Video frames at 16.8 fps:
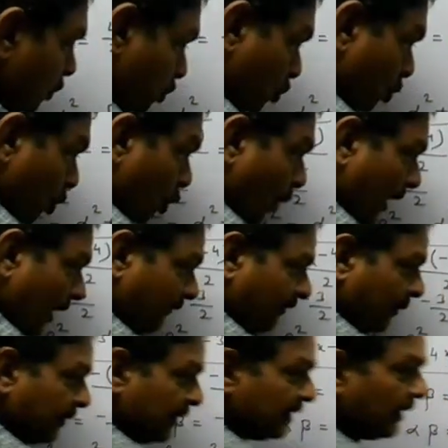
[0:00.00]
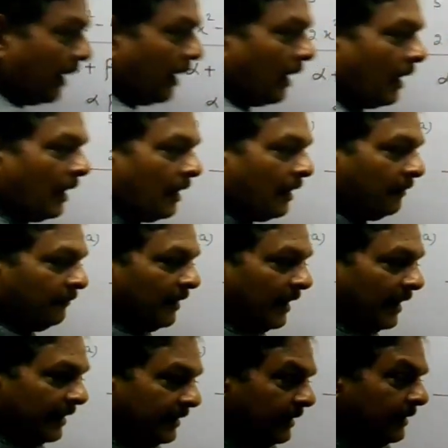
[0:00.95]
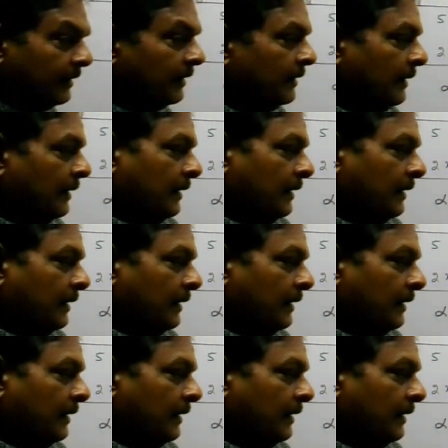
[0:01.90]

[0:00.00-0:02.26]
2 alpha beta I have added